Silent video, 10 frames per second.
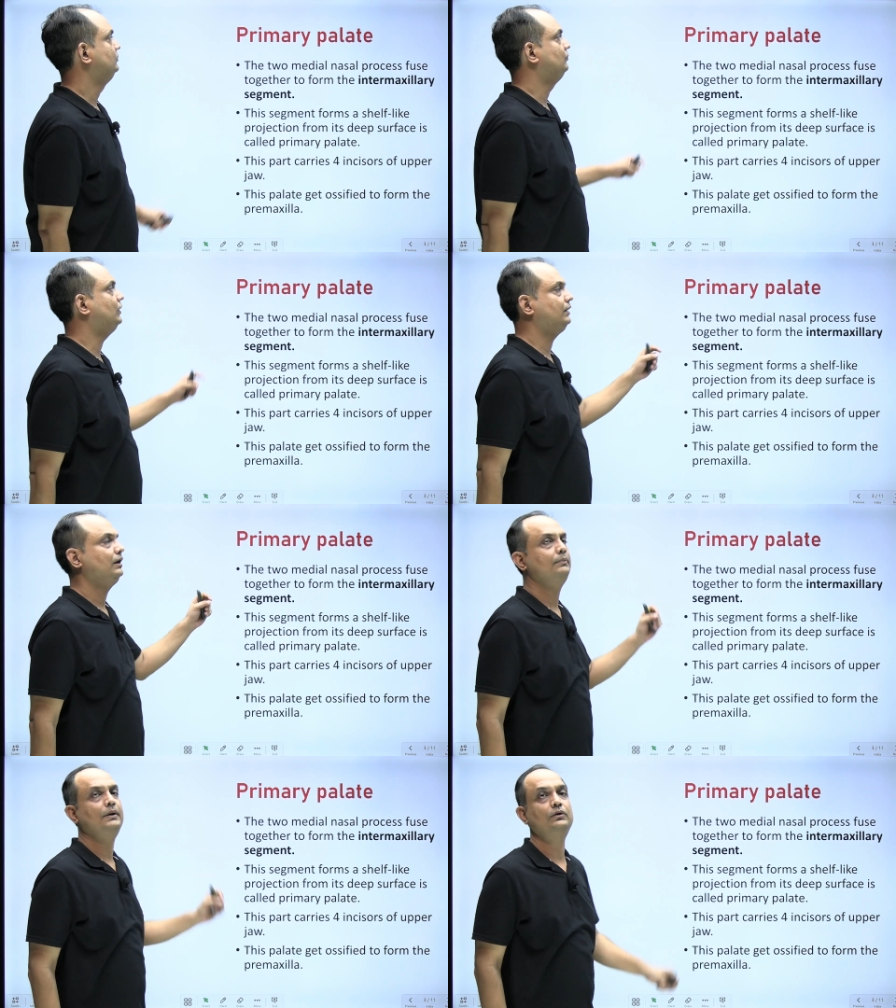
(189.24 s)
what
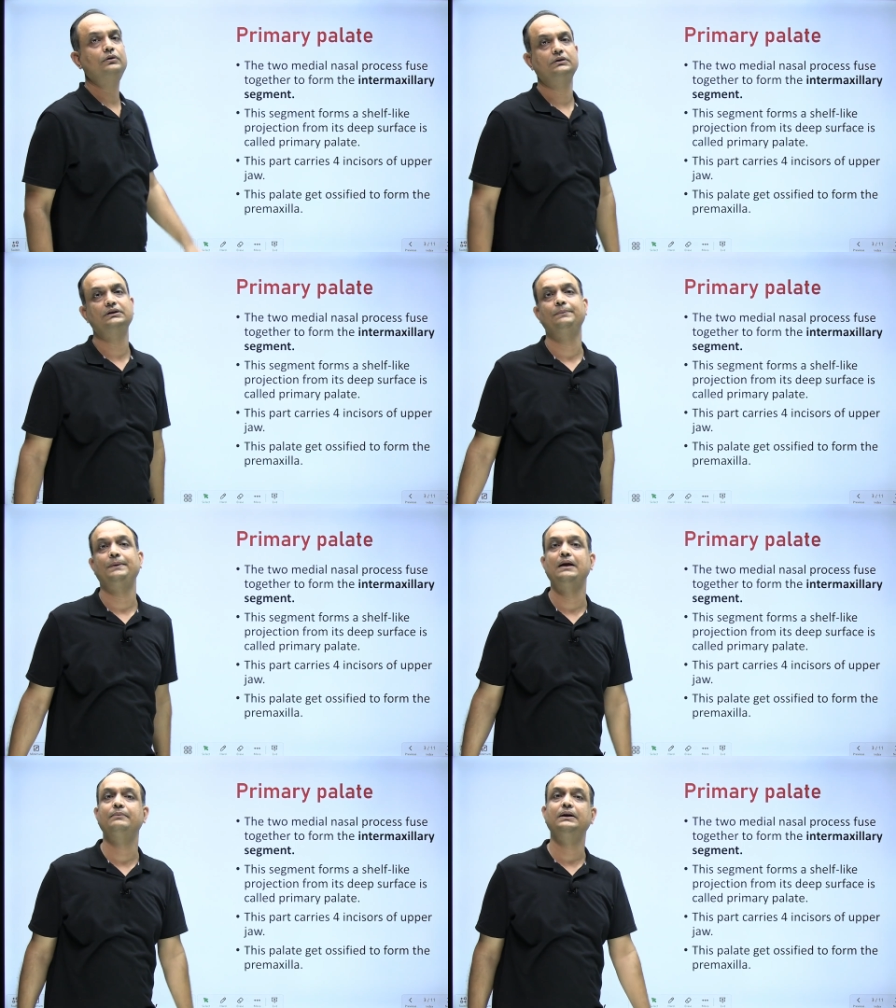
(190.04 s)
about the
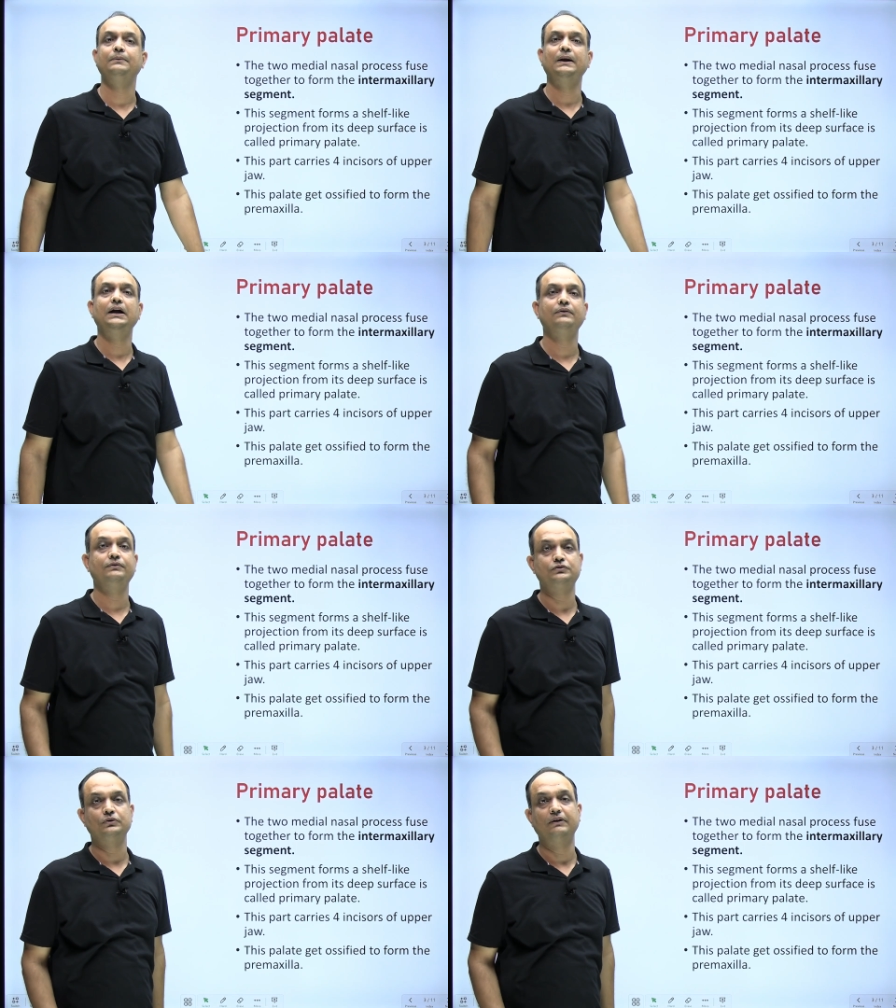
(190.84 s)
primary palate
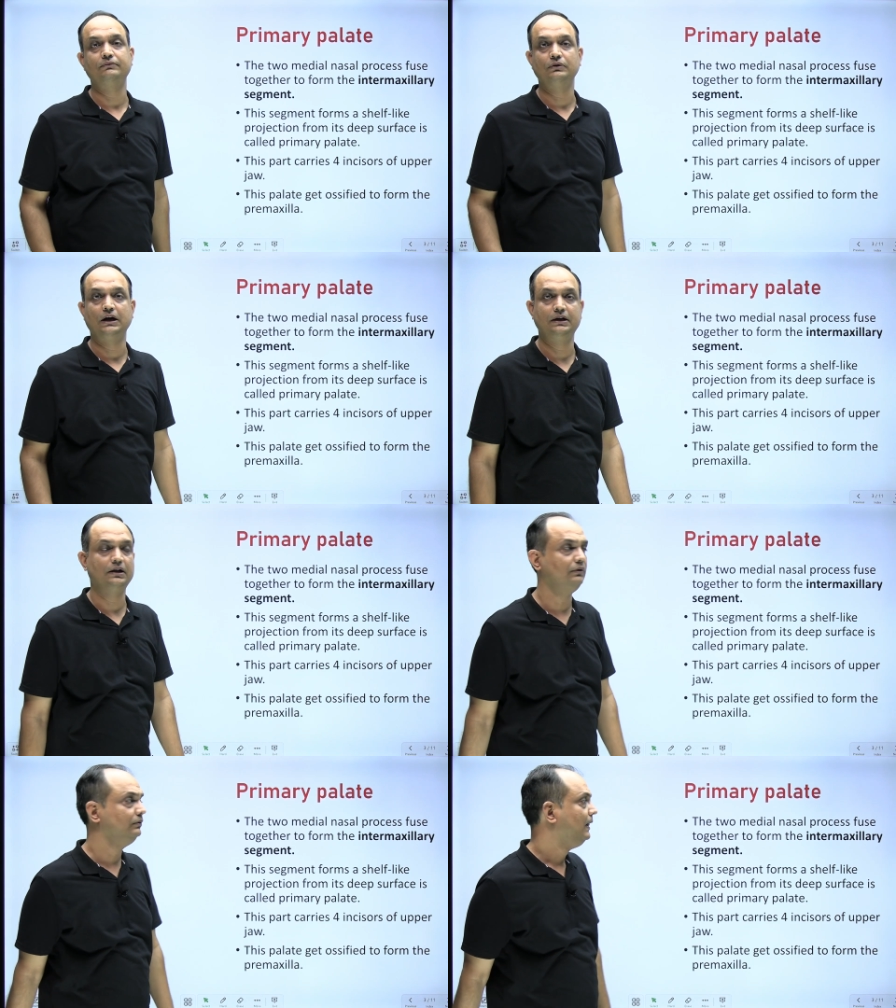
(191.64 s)
which you have to write
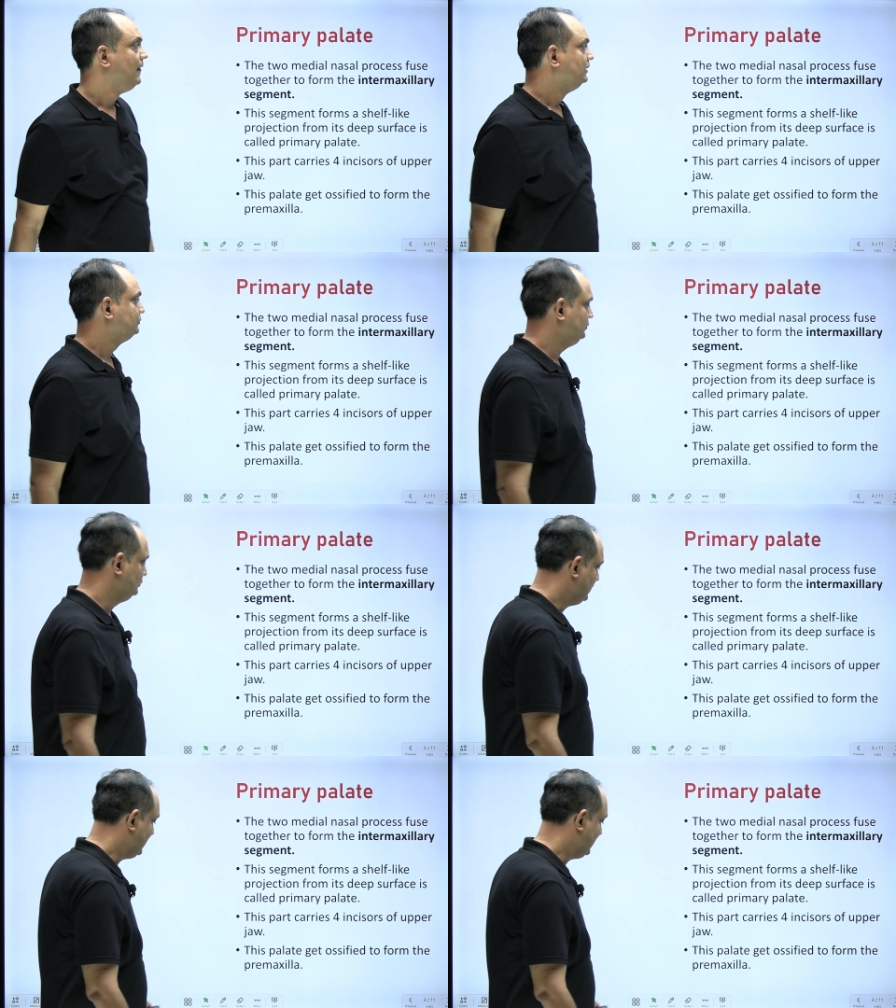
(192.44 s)
down? So you